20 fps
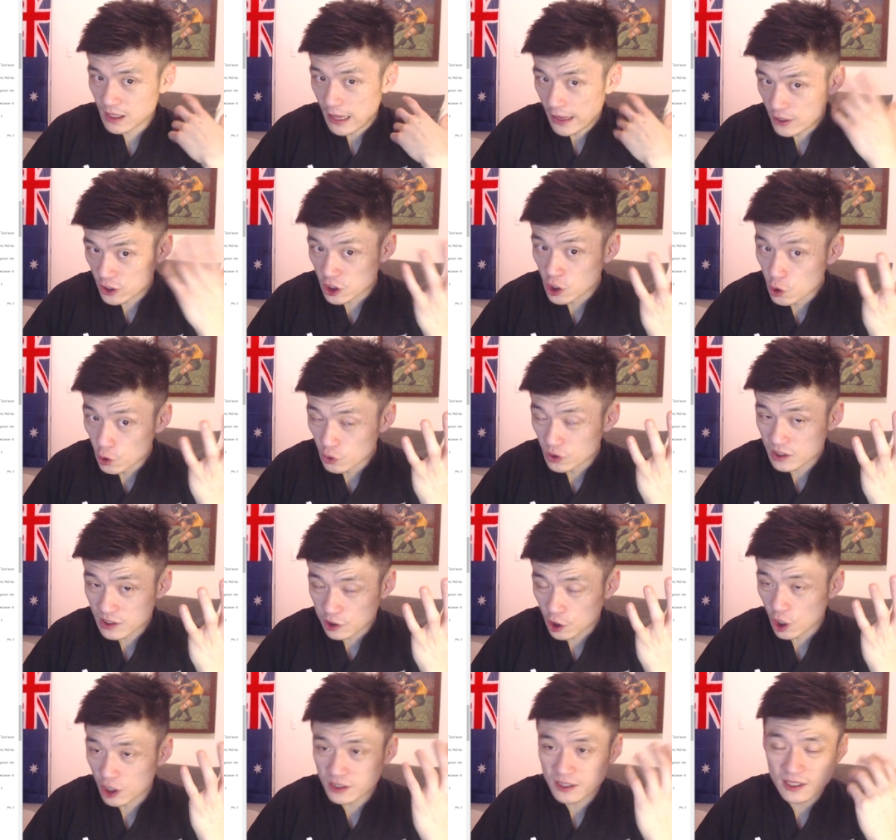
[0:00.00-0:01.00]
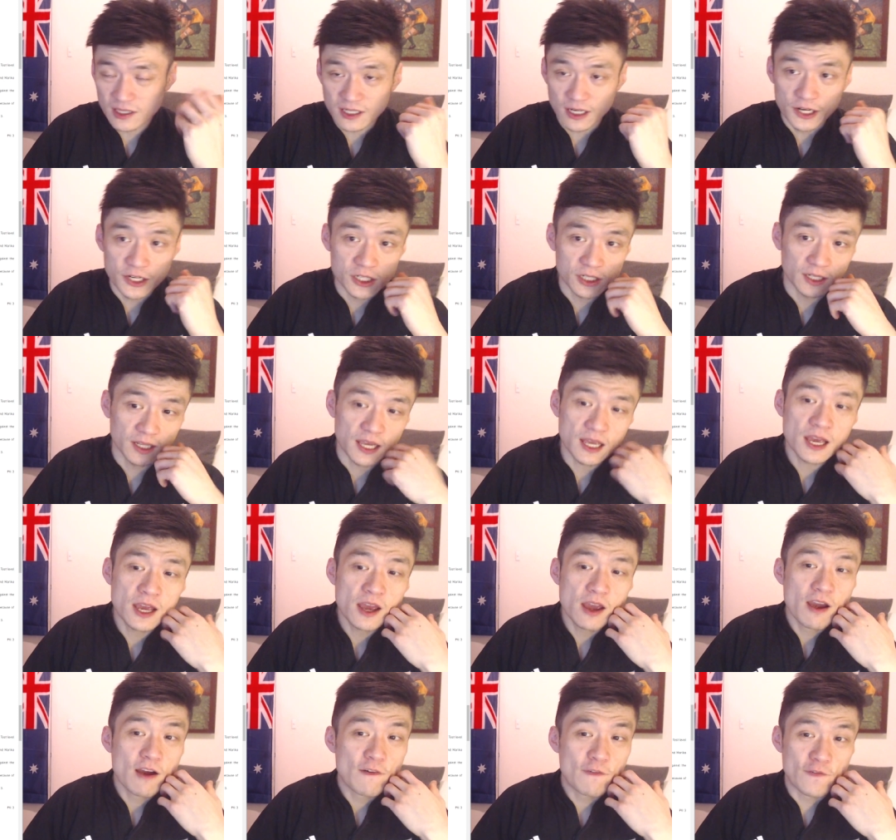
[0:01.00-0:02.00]
2 slots essentially
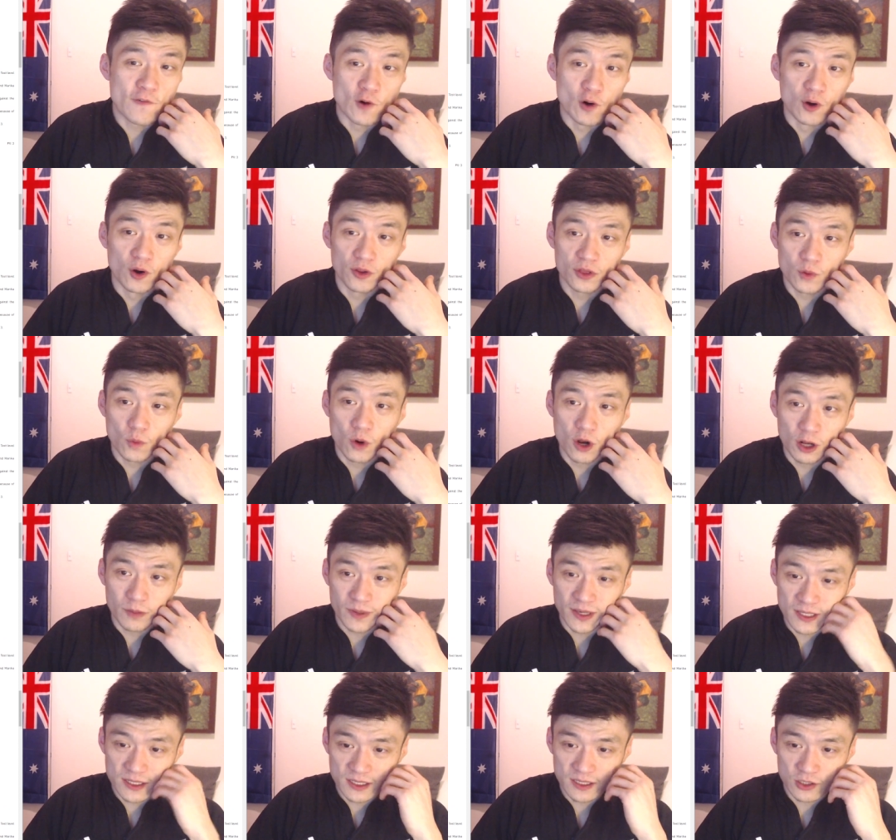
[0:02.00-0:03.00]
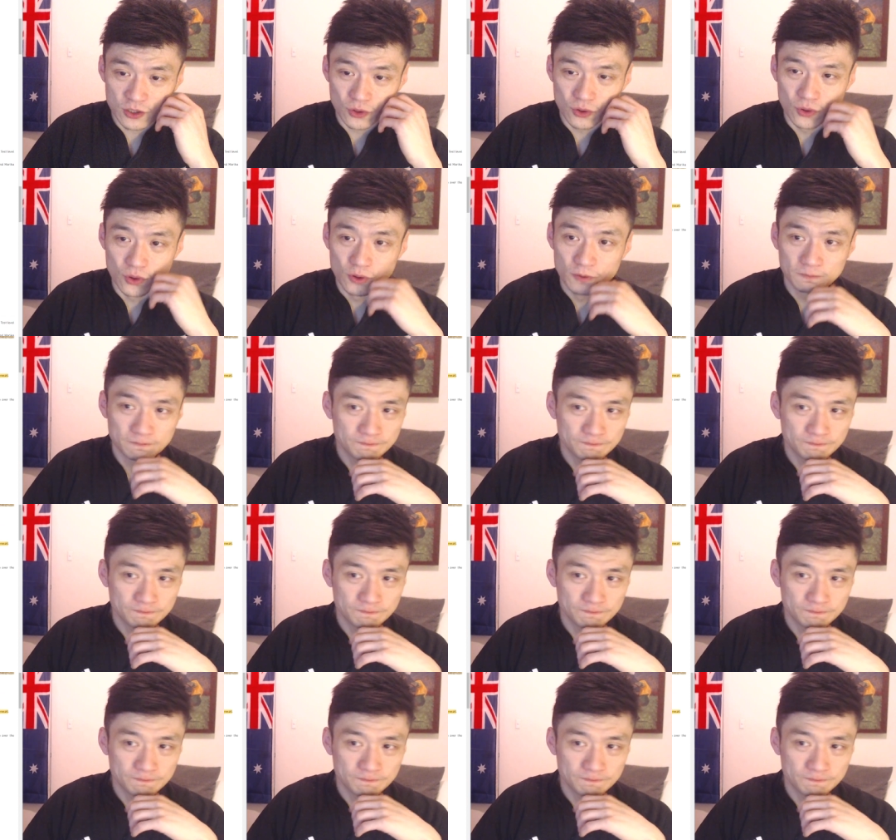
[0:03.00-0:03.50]
for the Wallabies to